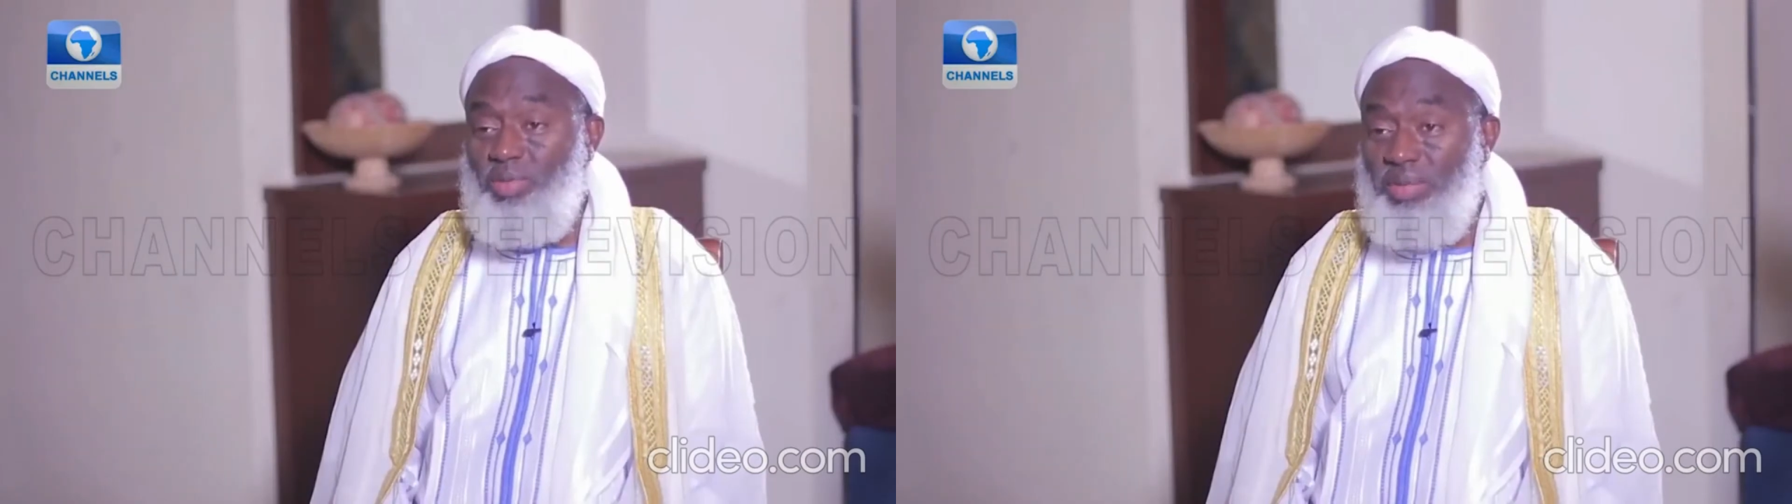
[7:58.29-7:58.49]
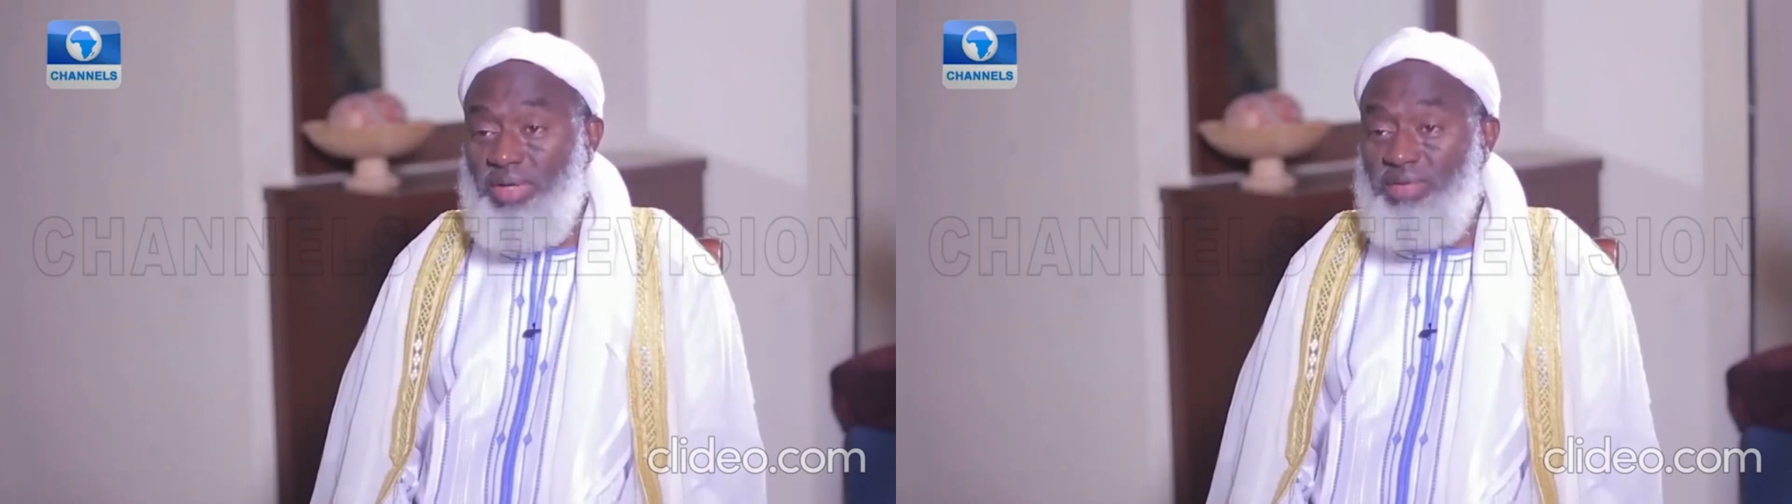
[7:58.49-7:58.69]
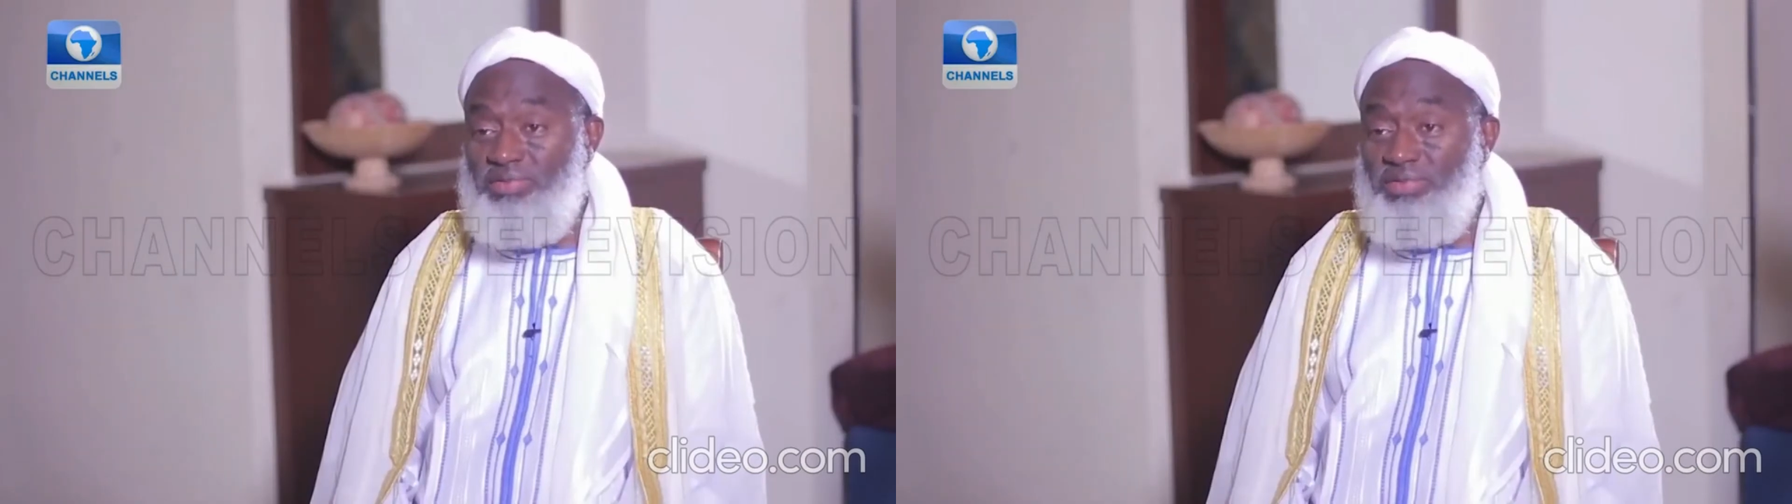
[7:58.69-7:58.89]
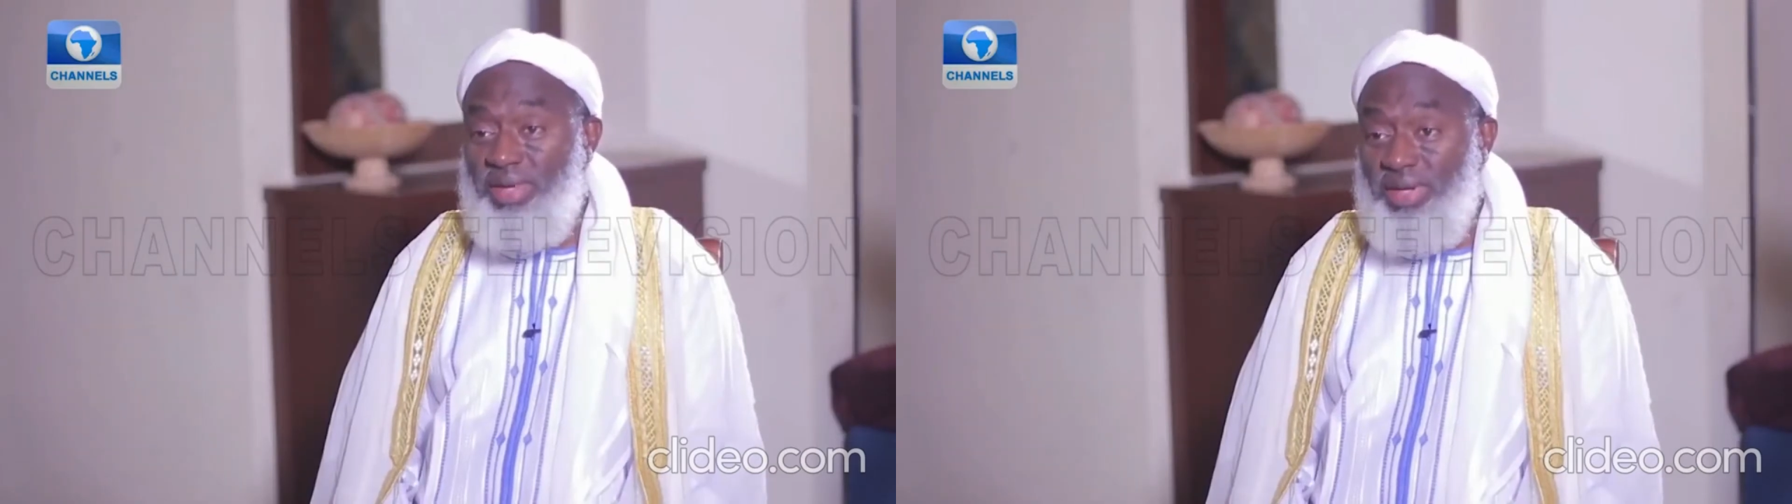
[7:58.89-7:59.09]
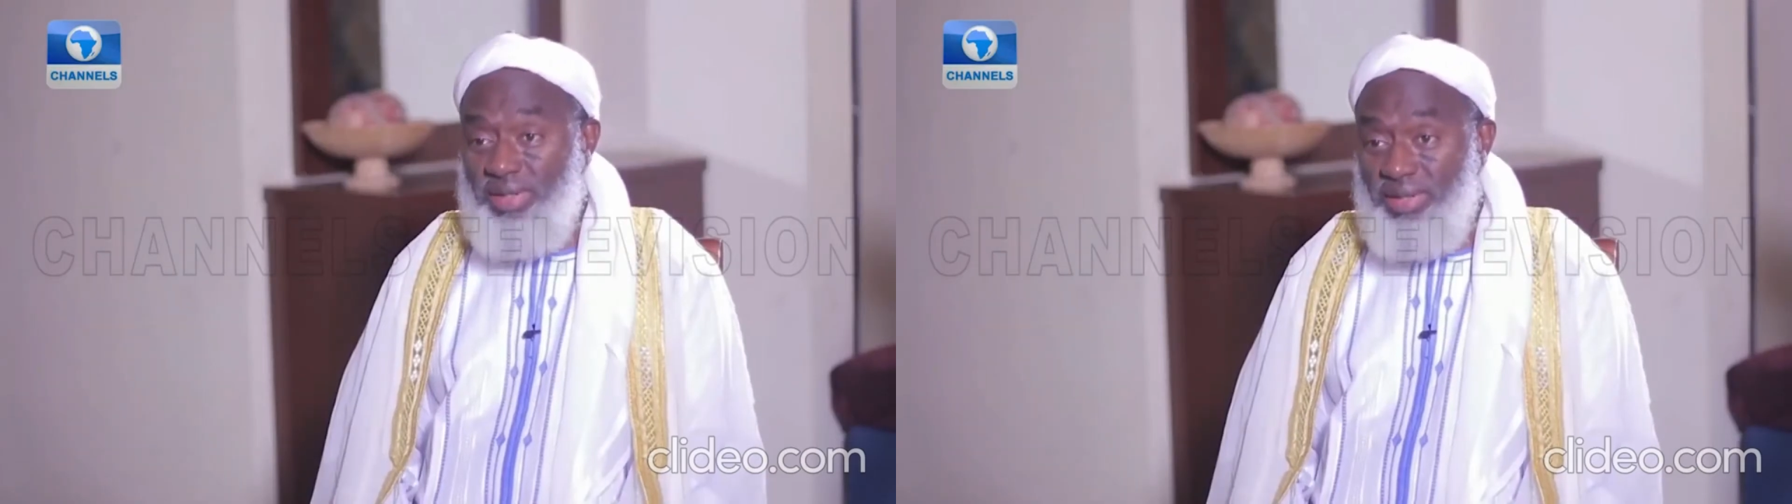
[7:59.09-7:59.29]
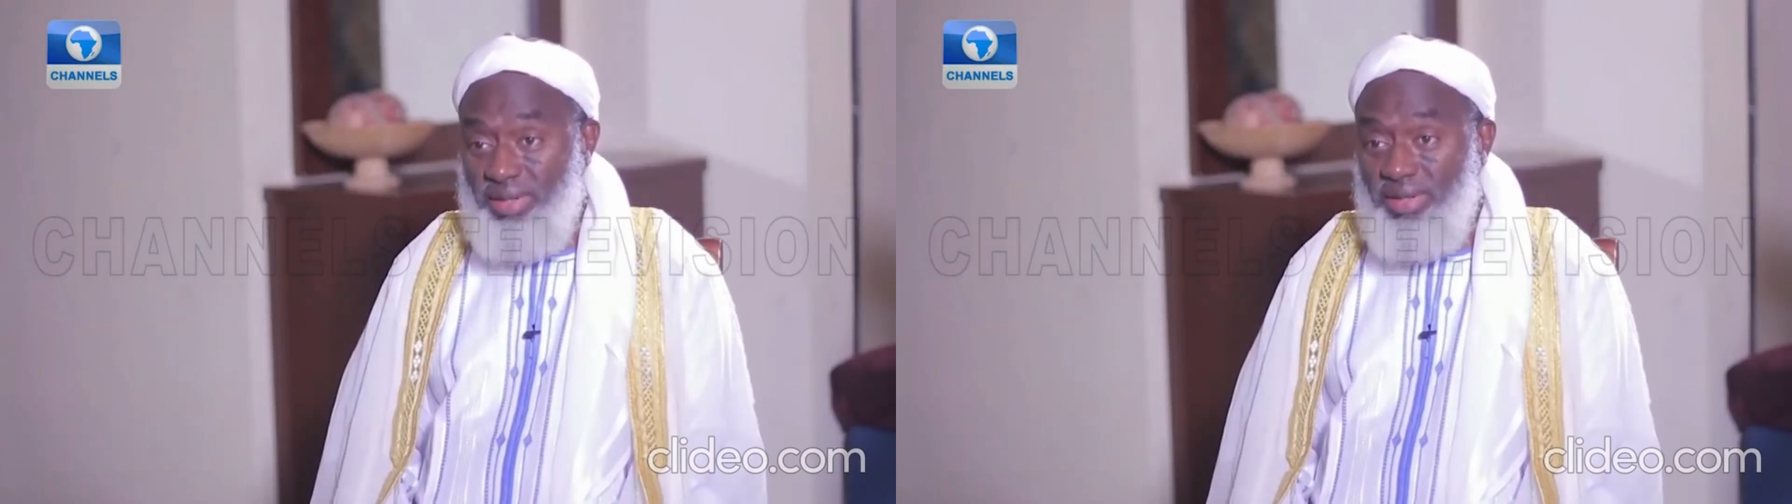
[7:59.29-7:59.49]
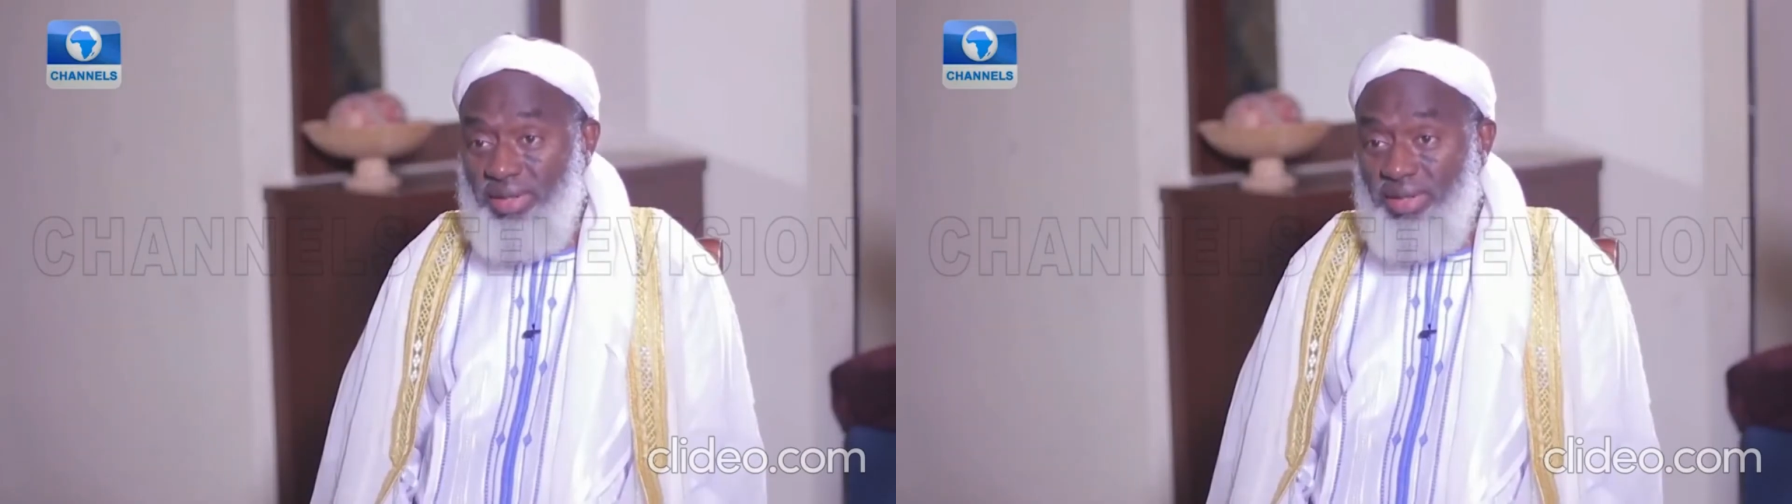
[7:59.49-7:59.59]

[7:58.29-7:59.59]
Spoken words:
nomadic Fulani,